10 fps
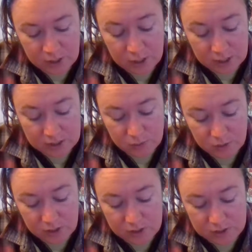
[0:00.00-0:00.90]
as
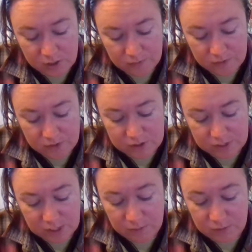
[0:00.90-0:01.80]
well as offer the
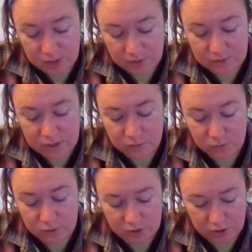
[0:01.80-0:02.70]
same gift in
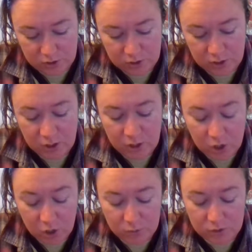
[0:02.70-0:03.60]
return.
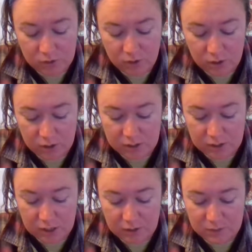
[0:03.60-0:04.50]
Open your heart and
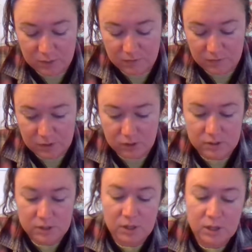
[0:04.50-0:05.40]
allow it to be filled.
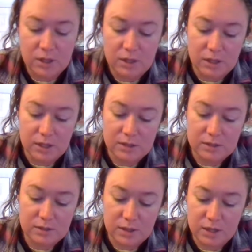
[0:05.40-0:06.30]
Let
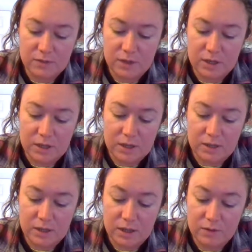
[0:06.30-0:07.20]
love in and
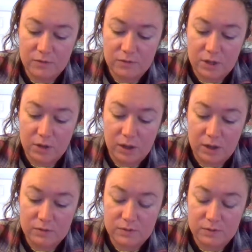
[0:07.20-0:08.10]
let it flow
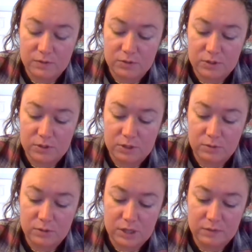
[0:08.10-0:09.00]
out of you too.
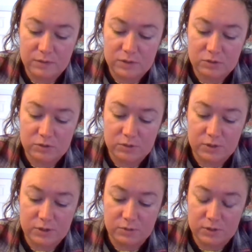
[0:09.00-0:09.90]
Love is truly
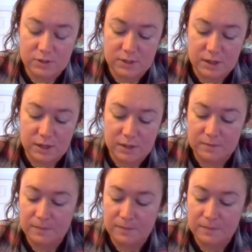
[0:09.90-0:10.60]
yours today.